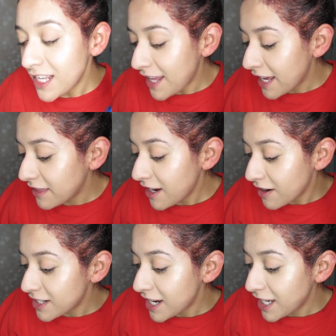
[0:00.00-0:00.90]
Like the
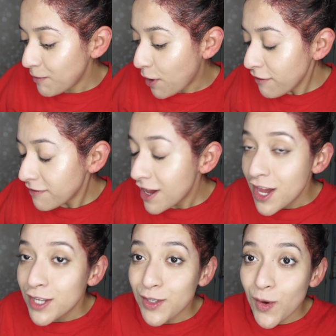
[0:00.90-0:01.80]
hair dye came off.
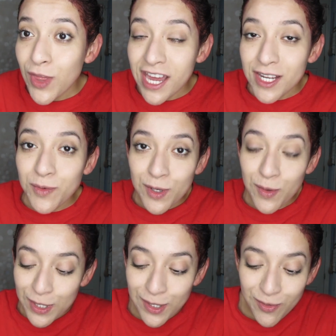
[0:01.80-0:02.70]
So that is one of the
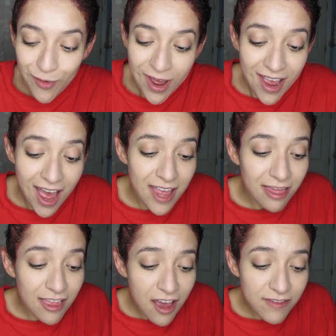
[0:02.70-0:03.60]
reasons why I
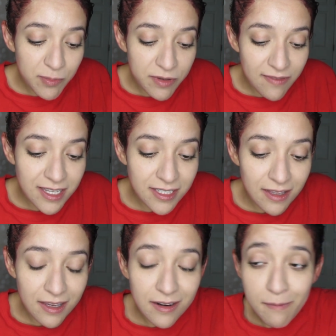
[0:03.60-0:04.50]
love to put
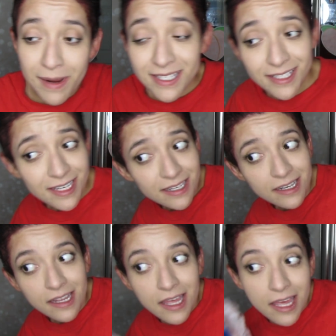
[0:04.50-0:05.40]
Vaseline on my skin.